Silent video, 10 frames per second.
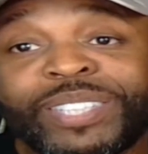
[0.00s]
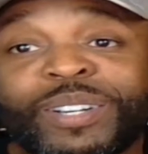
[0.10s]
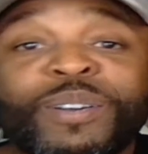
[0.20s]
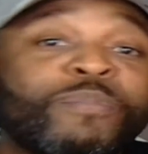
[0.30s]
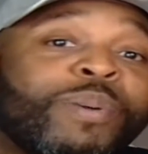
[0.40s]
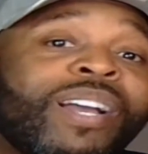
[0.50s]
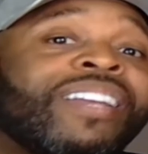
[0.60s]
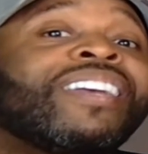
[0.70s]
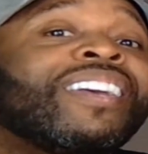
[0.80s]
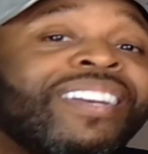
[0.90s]
a term, but
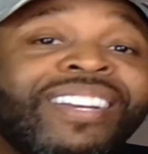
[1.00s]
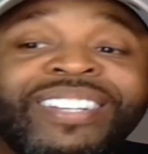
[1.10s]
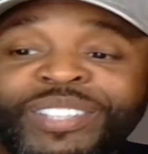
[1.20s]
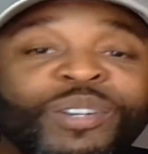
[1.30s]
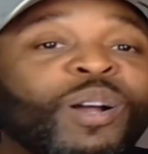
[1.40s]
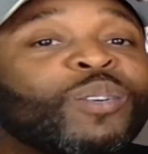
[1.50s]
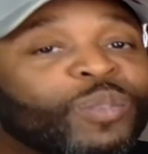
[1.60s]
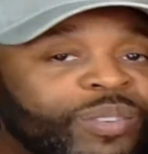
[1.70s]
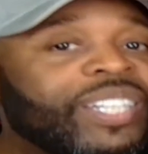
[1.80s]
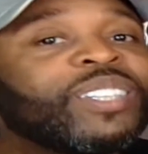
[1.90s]

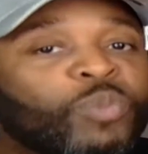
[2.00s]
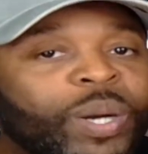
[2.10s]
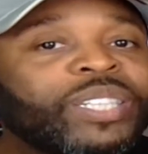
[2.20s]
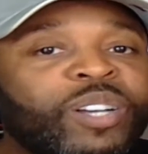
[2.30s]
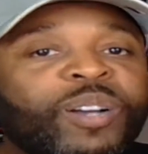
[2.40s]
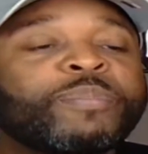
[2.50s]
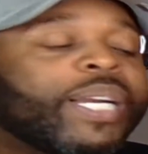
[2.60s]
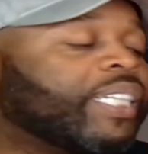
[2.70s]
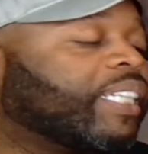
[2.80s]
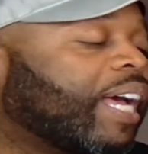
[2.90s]
it's 1 term
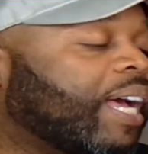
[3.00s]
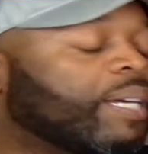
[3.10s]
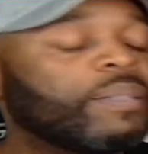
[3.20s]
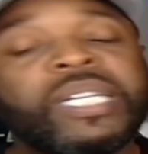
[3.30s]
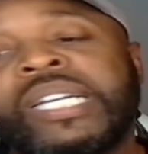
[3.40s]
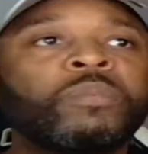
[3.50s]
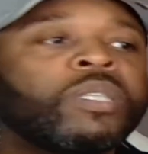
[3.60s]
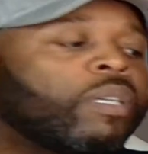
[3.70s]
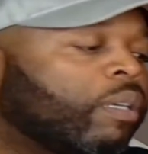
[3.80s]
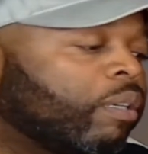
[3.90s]
at a time.
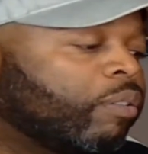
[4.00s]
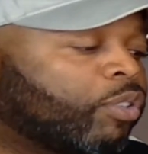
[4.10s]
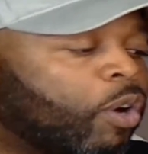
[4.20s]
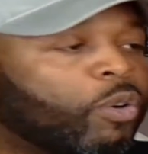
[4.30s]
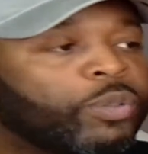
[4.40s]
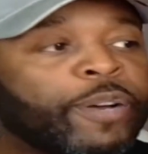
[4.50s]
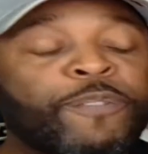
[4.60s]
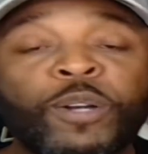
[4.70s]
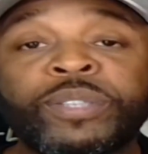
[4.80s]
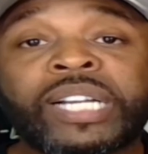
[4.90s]
So the
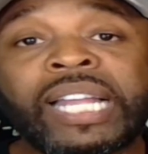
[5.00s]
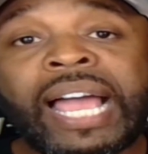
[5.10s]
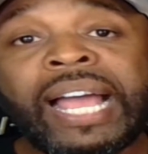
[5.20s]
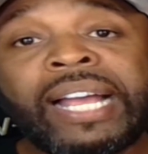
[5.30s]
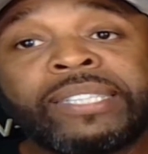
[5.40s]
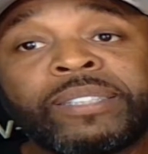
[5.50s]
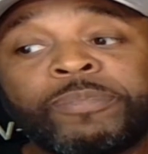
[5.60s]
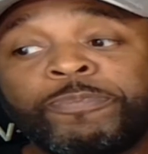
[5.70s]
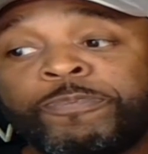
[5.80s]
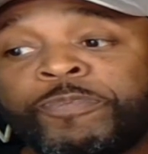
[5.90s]
first class,
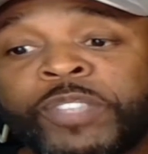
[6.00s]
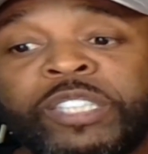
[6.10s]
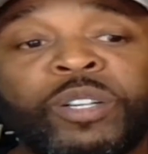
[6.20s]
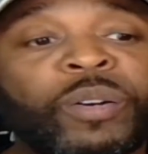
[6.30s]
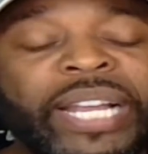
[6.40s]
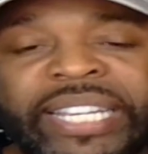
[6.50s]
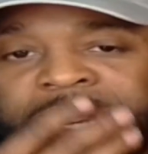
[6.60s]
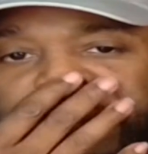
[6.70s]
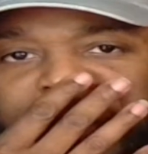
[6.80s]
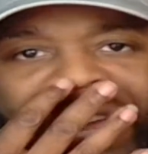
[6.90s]
they
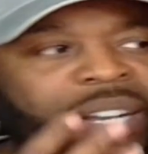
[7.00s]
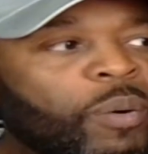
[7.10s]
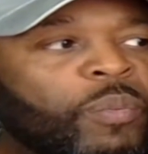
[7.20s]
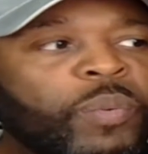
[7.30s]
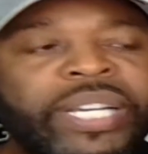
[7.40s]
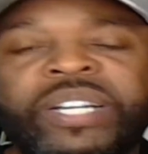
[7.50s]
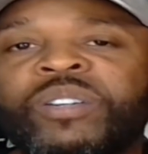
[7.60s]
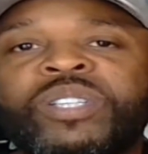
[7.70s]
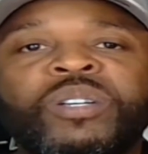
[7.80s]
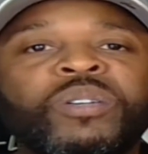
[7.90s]
give you like a week or
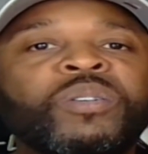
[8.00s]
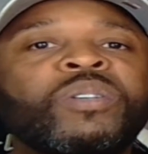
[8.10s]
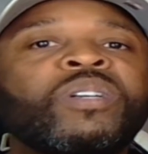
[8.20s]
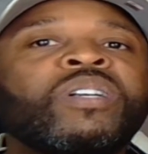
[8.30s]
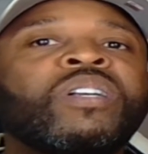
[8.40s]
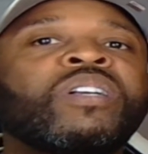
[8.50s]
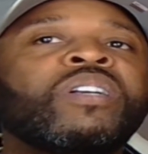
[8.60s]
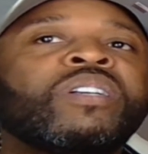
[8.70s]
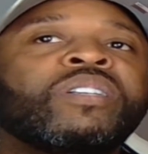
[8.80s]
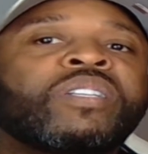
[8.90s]
2
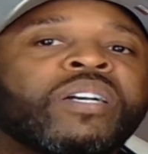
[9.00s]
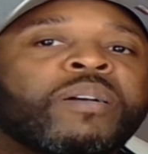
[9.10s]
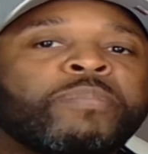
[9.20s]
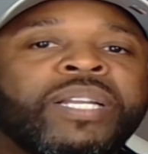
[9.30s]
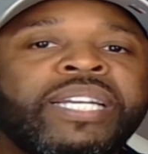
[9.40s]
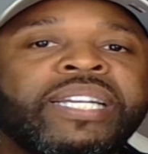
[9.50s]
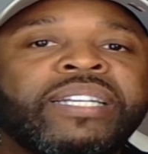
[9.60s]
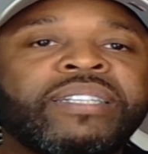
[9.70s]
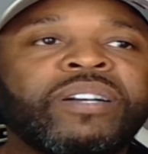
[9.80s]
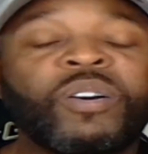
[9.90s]
to complete it,
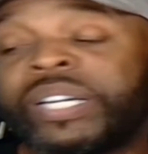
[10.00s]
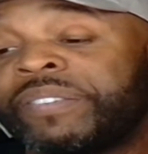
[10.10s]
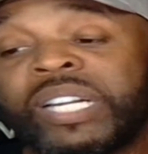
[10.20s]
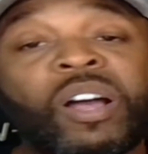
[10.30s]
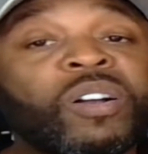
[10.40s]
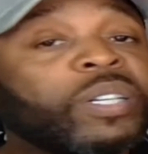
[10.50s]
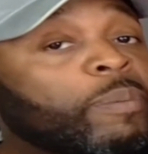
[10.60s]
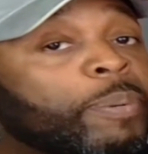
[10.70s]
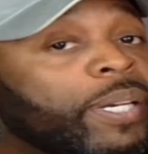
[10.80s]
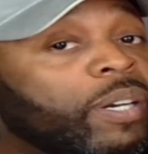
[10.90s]
or even longer,
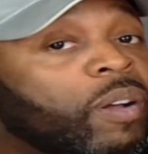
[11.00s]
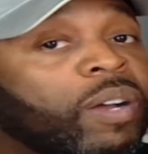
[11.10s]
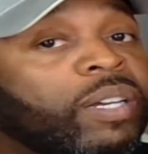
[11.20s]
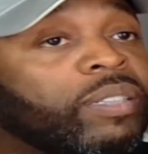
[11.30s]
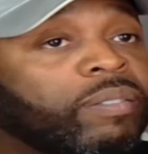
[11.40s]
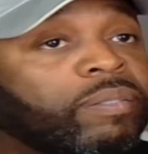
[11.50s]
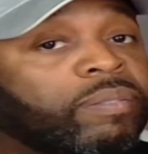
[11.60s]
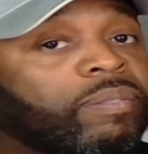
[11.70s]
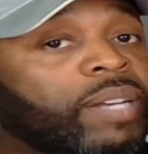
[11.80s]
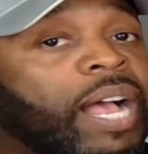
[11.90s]
depending on
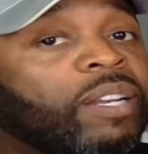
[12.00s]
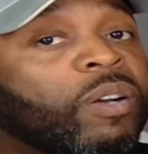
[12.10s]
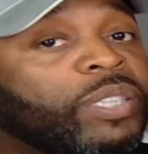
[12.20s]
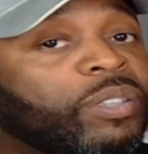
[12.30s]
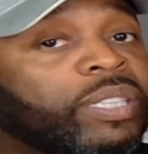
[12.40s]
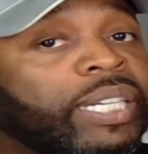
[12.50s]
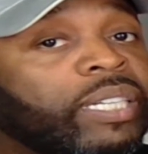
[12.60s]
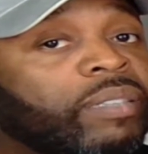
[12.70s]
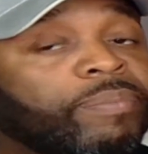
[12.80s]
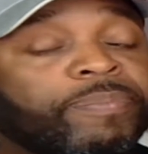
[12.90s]
how long you think